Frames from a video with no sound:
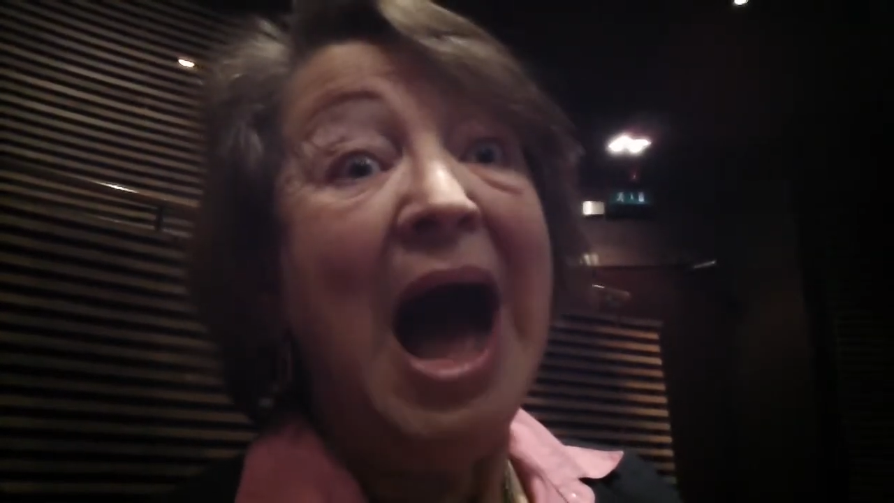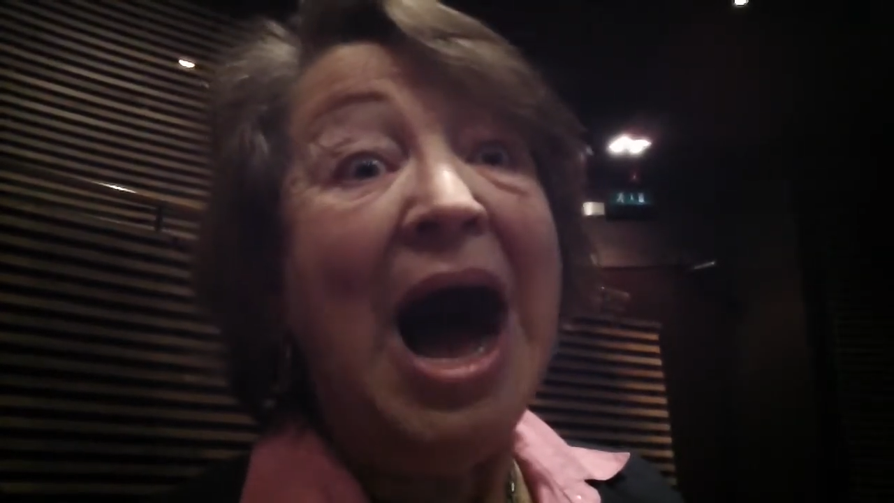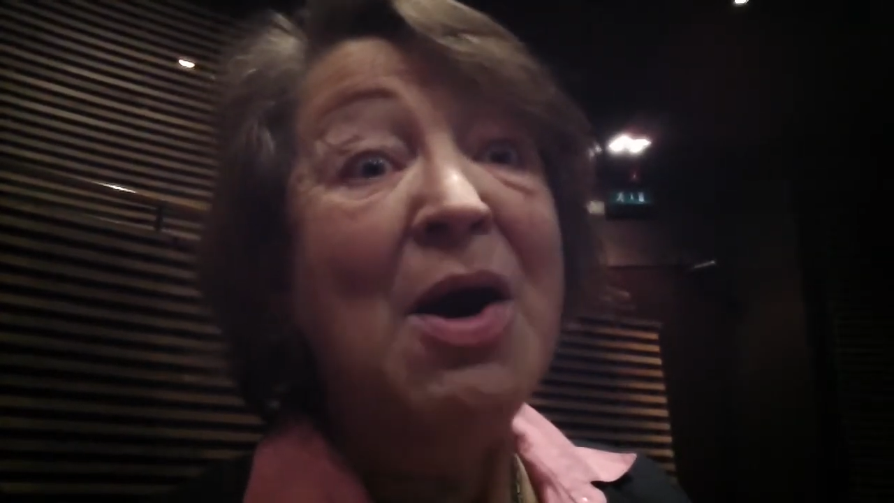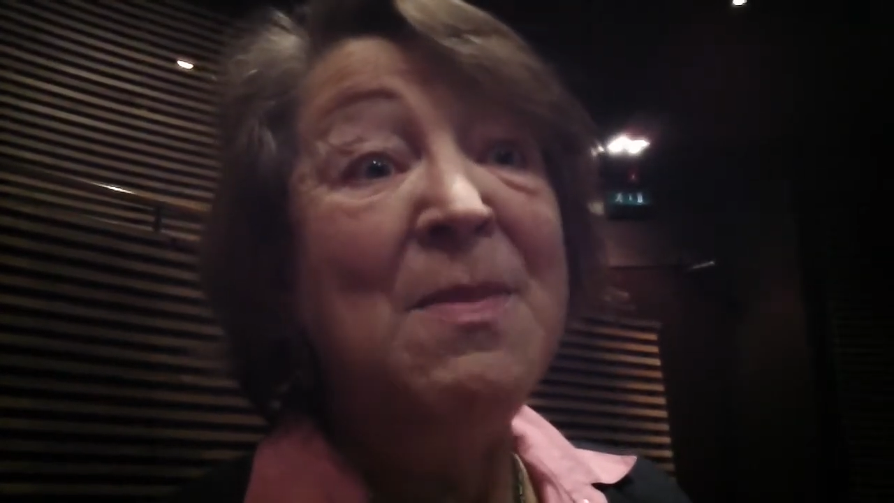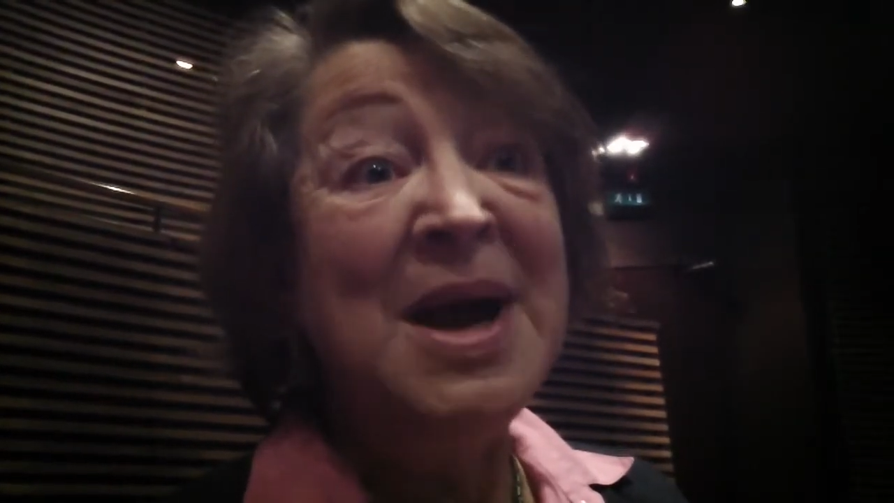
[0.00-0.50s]

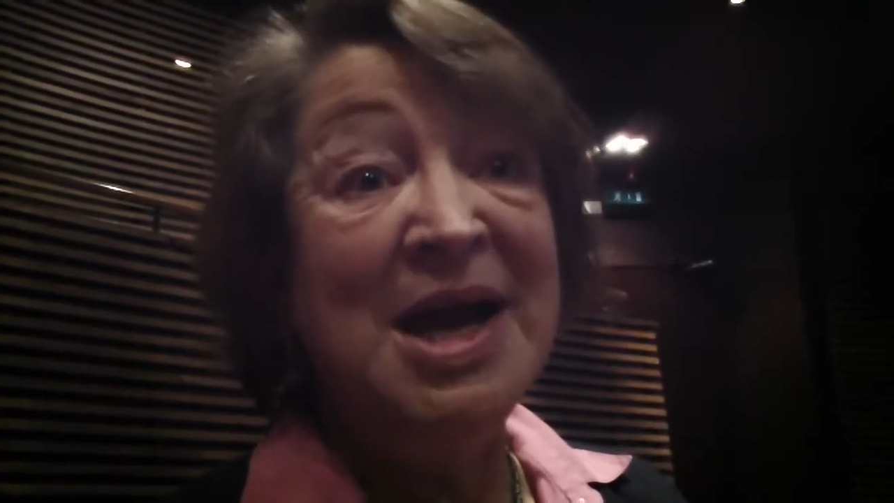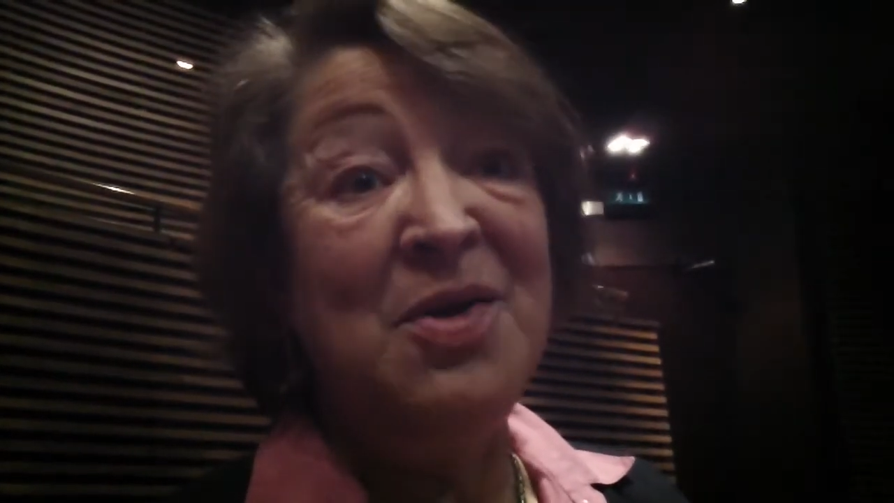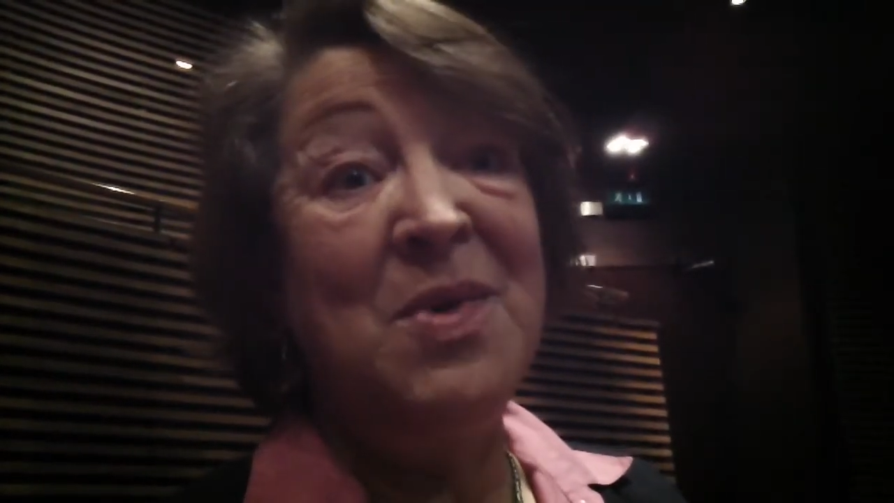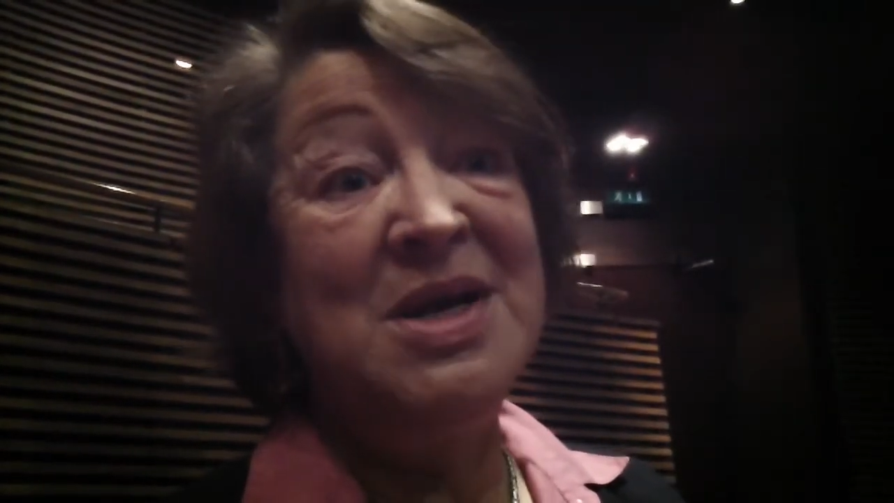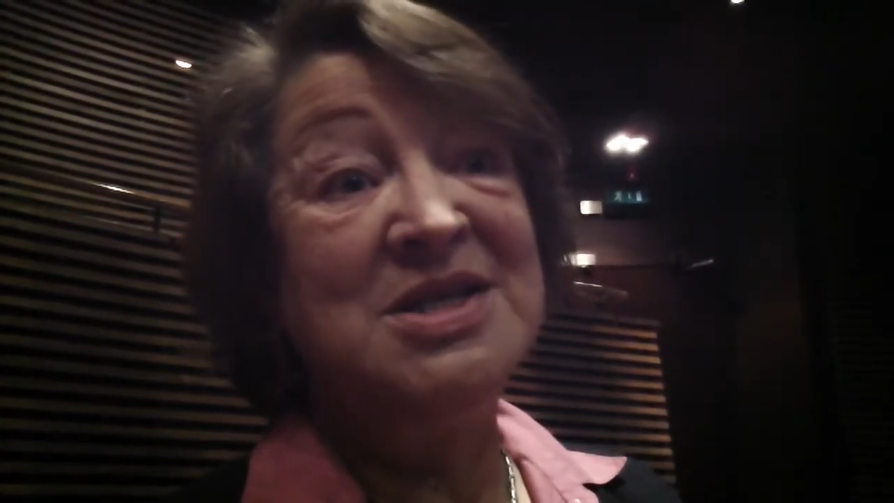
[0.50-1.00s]
how am I going to
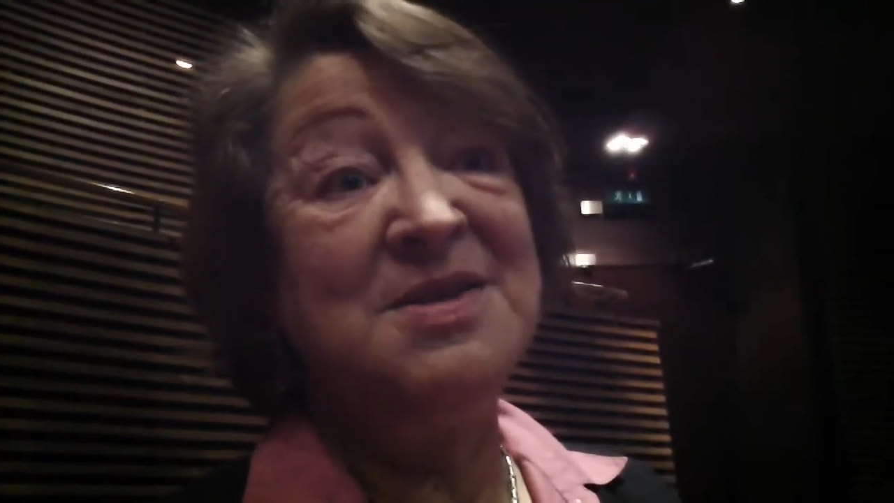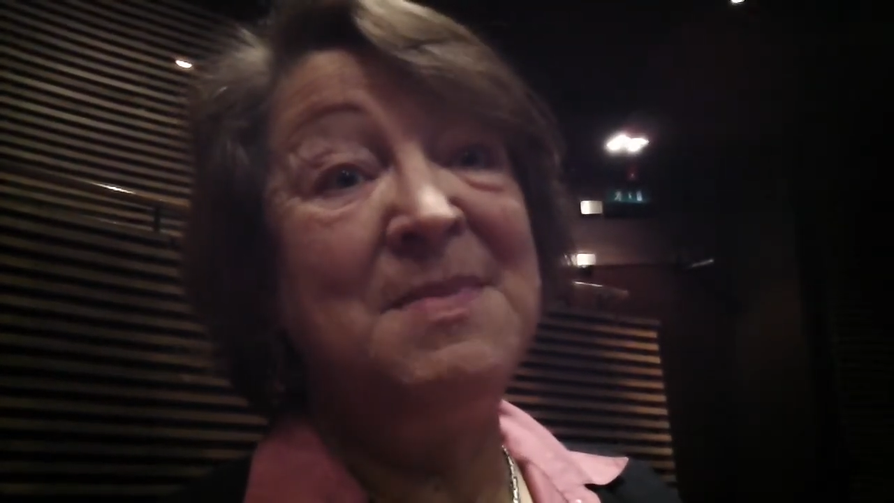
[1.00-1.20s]
raise the